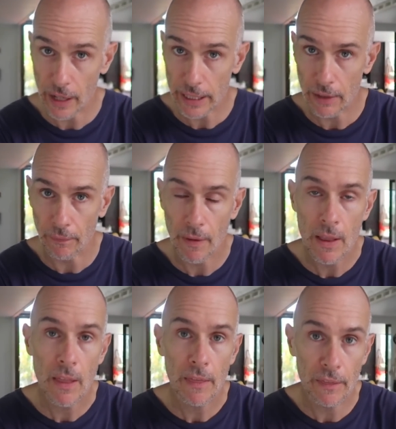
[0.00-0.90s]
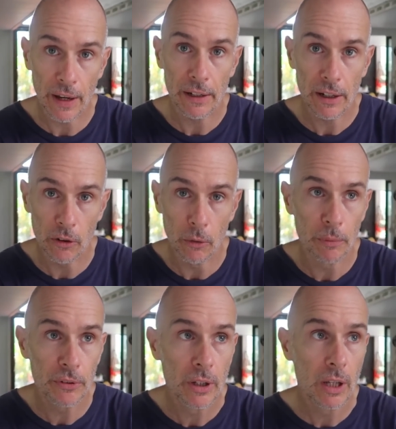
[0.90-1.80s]
again, that
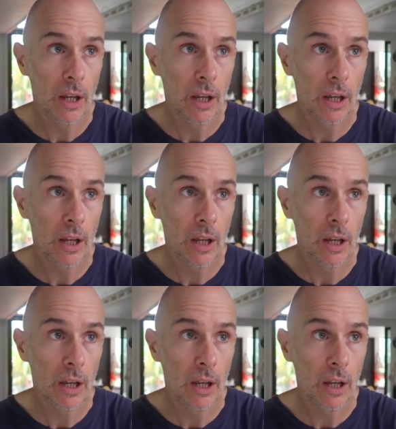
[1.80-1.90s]
helps.